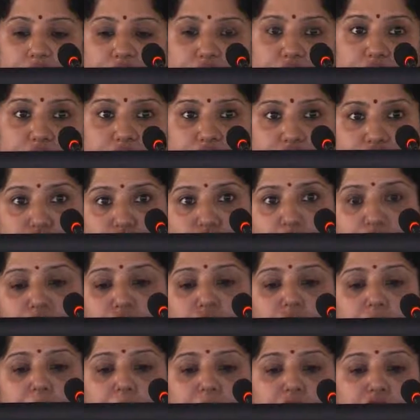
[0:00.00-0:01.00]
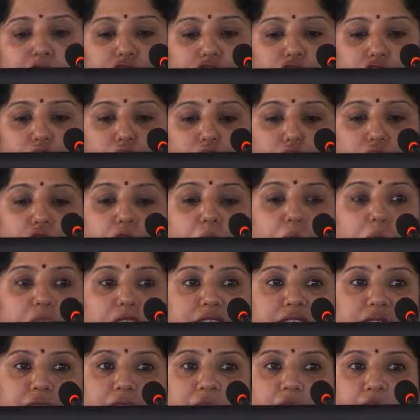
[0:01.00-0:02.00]
It is the transformation of normal
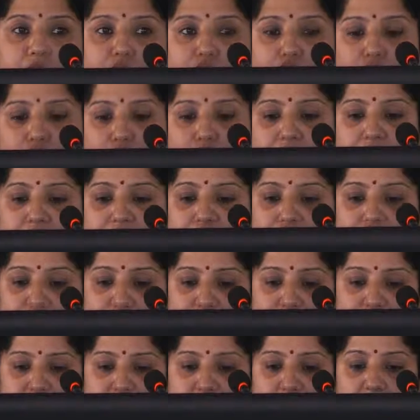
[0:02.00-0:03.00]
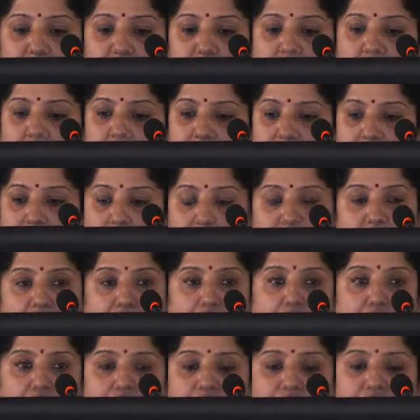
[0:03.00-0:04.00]
cell into cancerous cell,
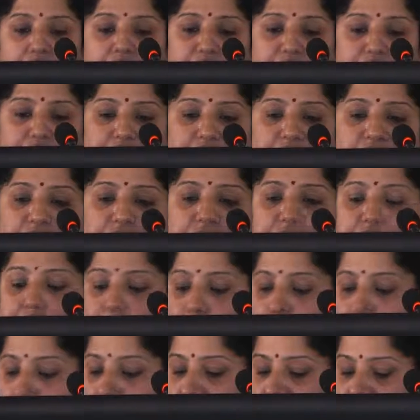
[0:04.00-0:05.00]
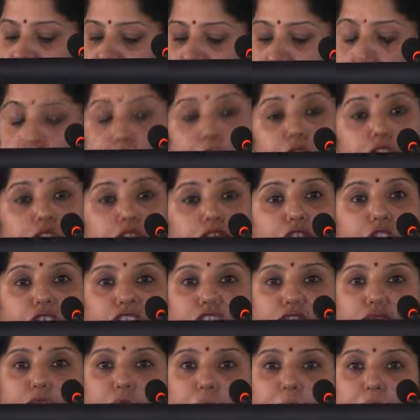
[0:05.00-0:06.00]
and it takes step by step for the
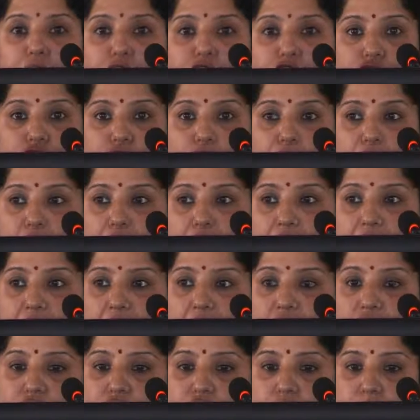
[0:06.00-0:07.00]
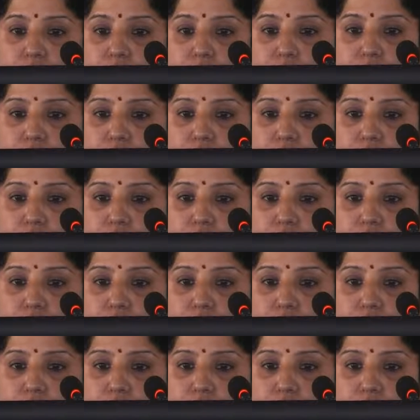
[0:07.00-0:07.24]
transformation of a cancer.